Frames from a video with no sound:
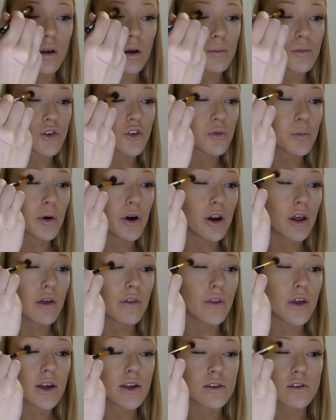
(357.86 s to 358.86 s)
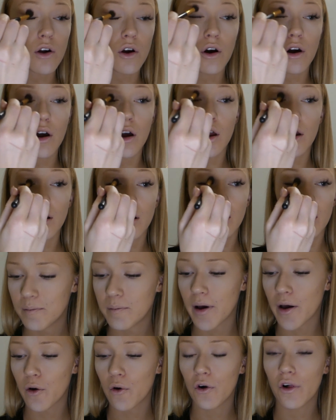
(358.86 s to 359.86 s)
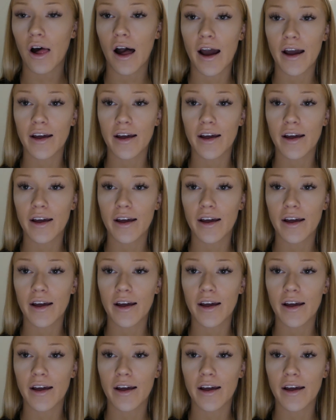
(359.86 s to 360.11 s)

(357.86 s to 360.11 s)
I'm just putting this on my whole